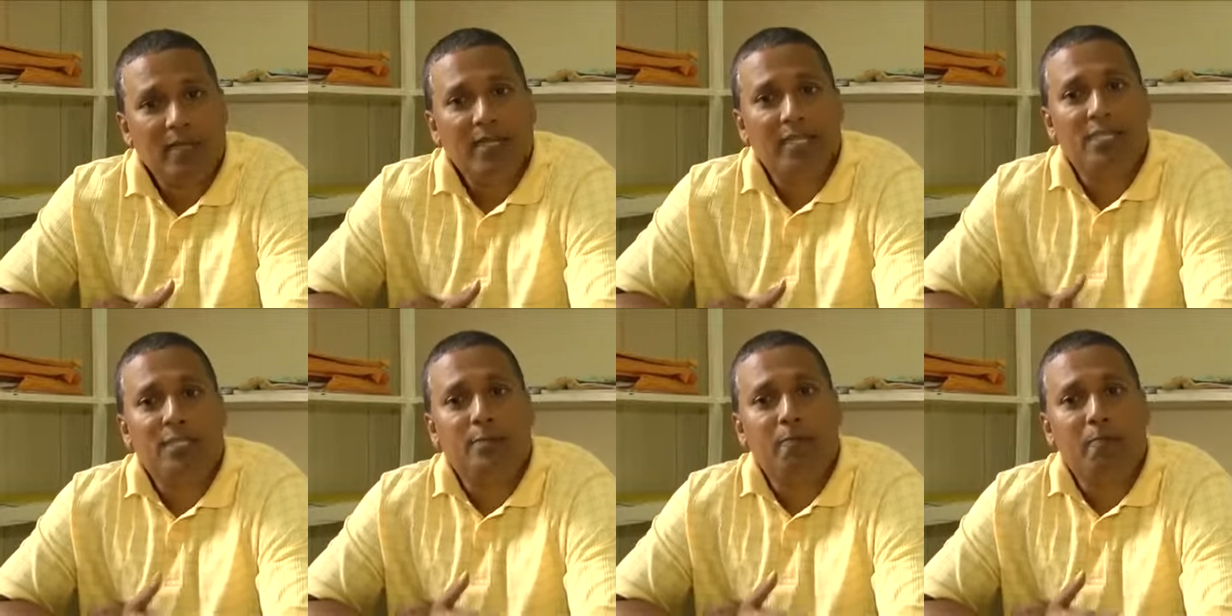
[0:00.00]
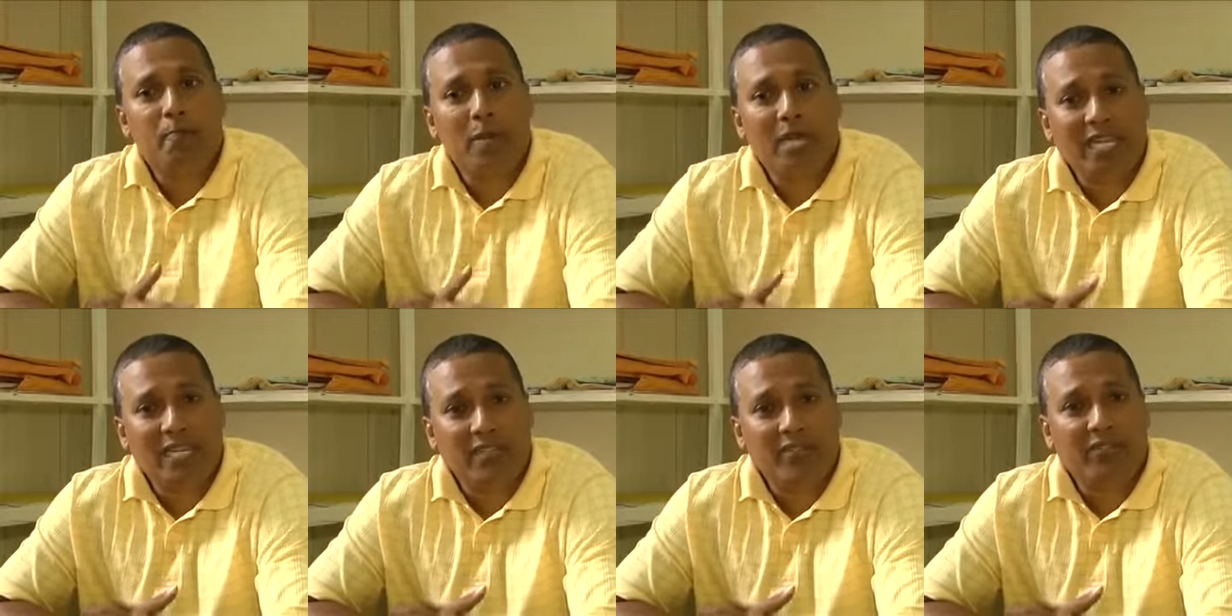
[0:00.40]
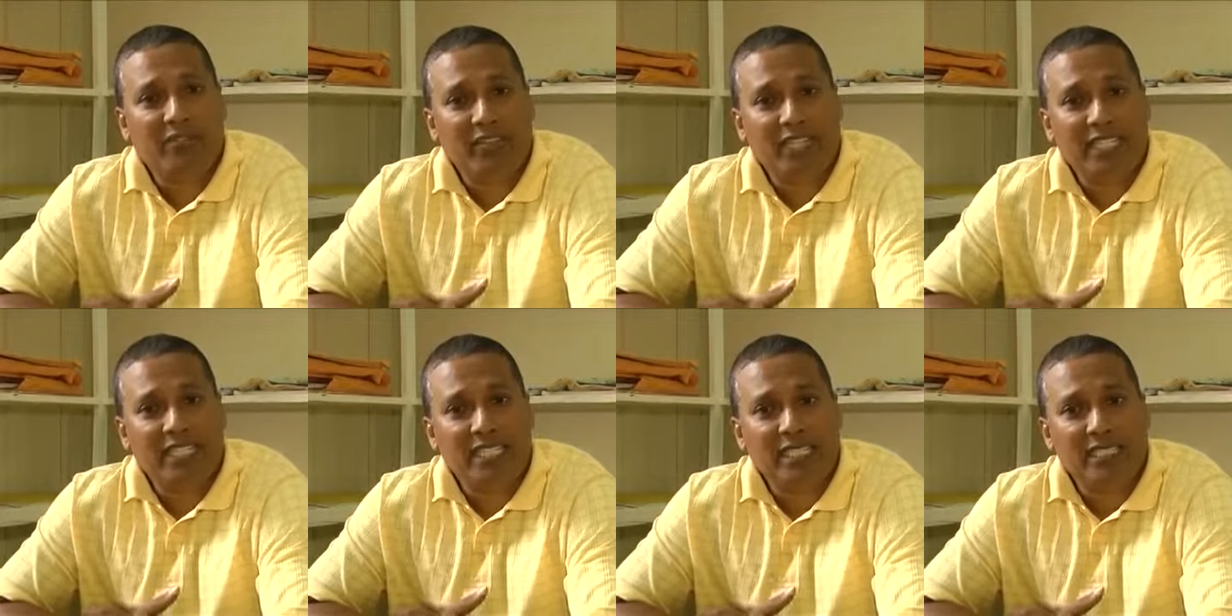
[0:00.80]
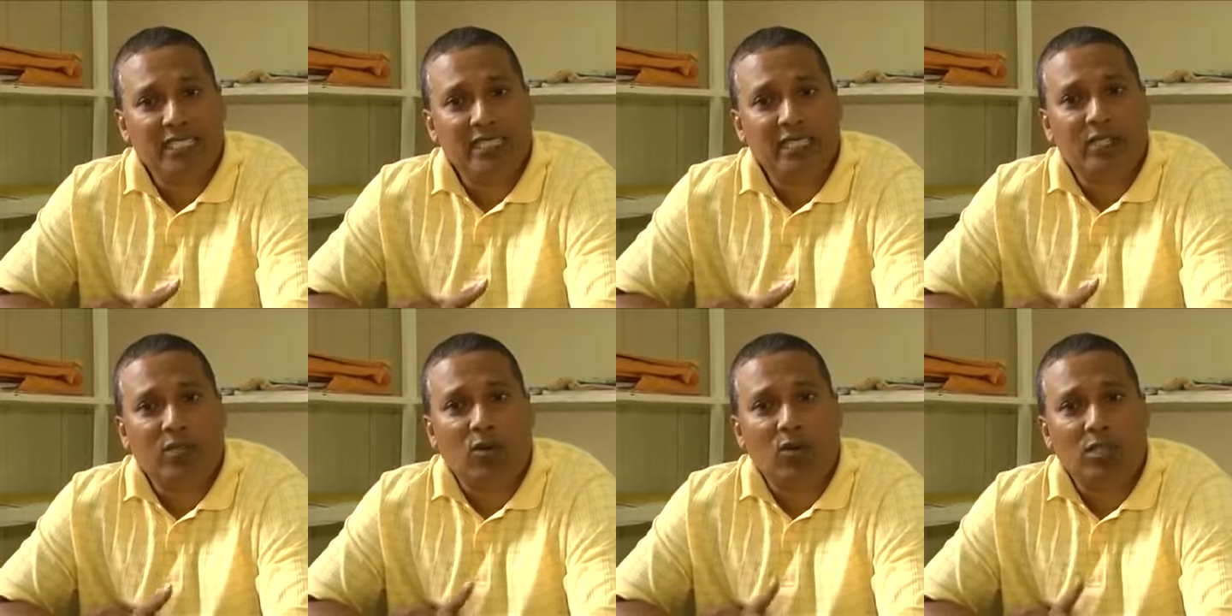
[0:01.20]
is benefiting
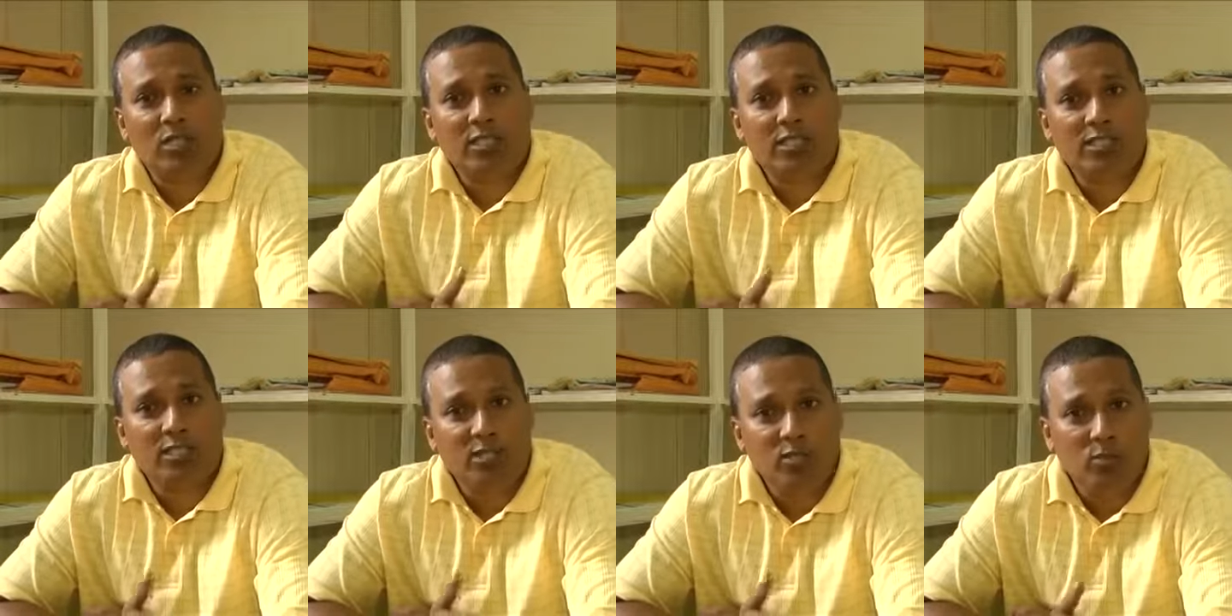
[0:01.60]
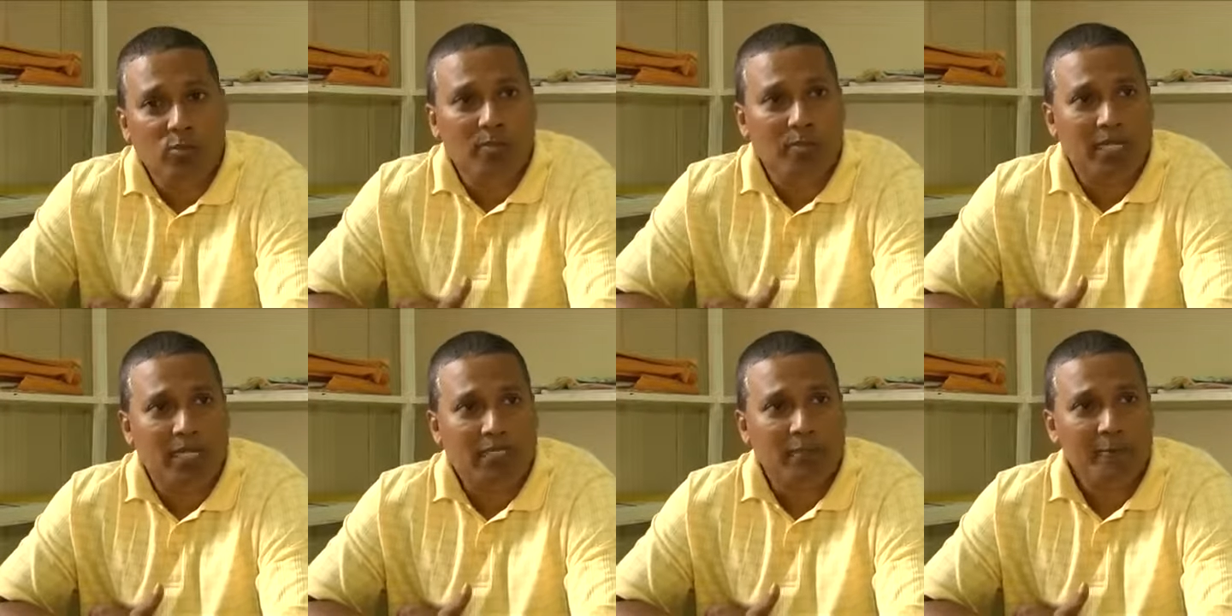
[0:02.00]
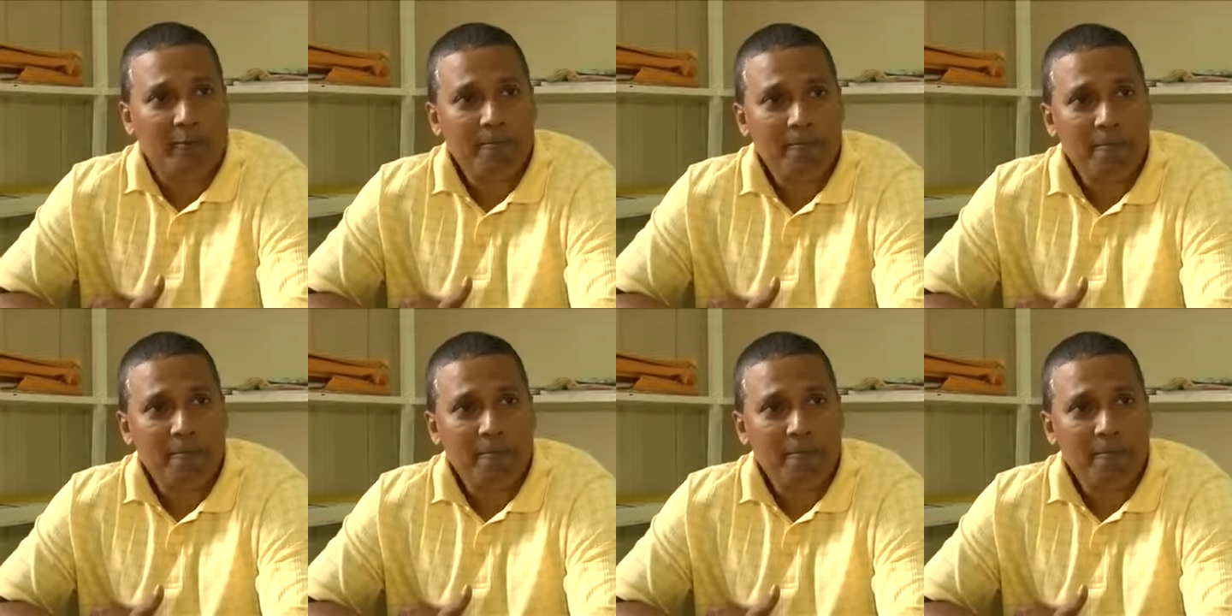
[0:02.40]
the consumer.